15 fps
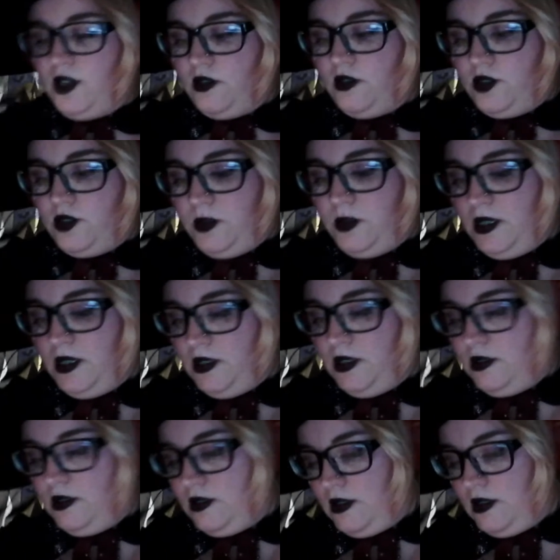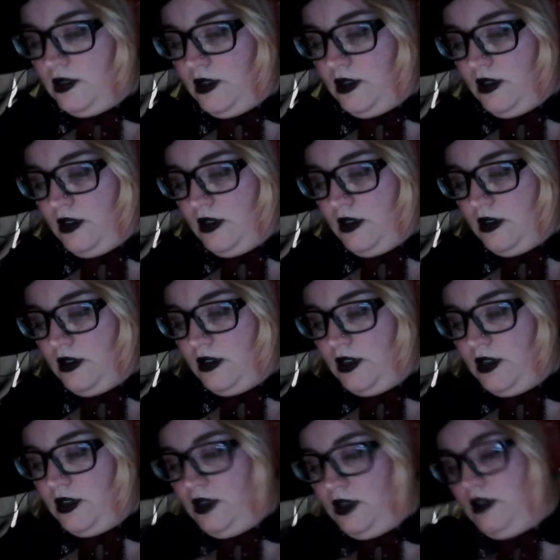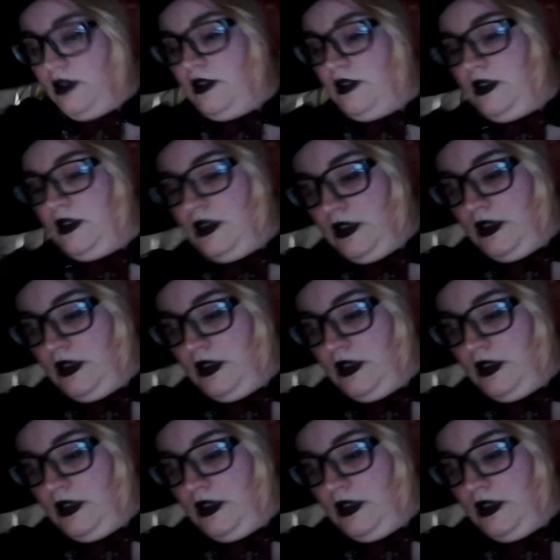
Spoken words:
I'm going to do that down here just because a